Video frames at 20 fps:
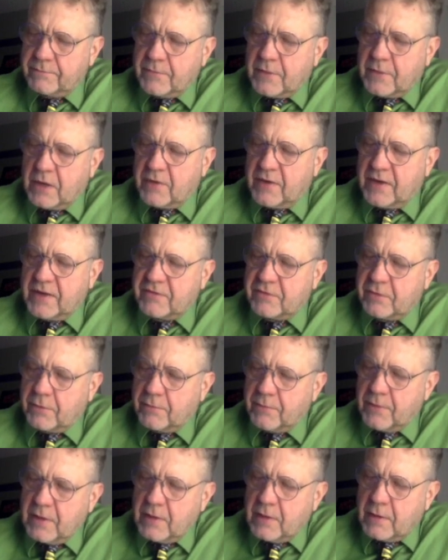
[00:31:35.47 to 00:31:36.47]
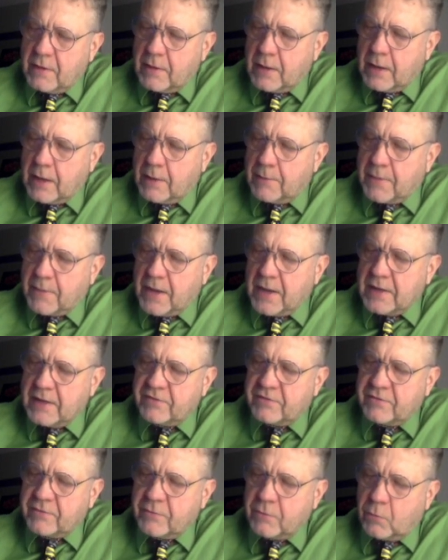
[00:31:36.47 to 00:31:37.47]
All right, so
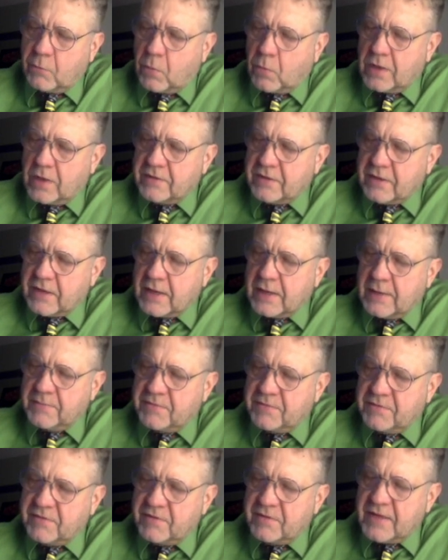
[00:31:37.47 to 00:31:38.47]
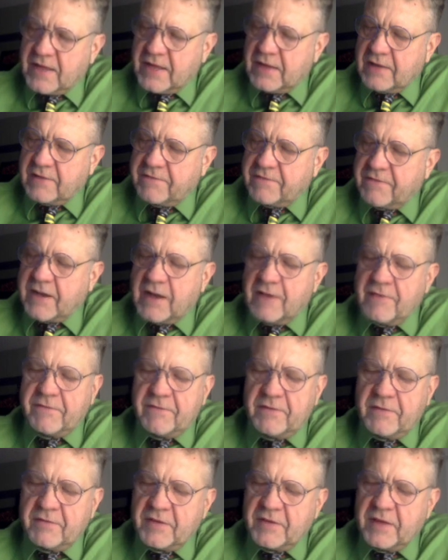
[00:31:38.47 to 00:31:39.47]
minus 1 times negative
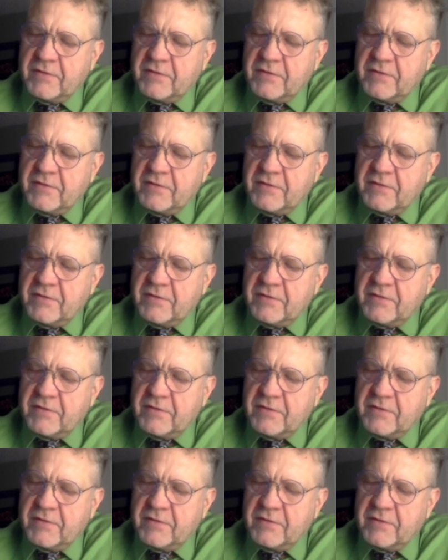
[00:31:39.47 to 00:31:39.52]
5C,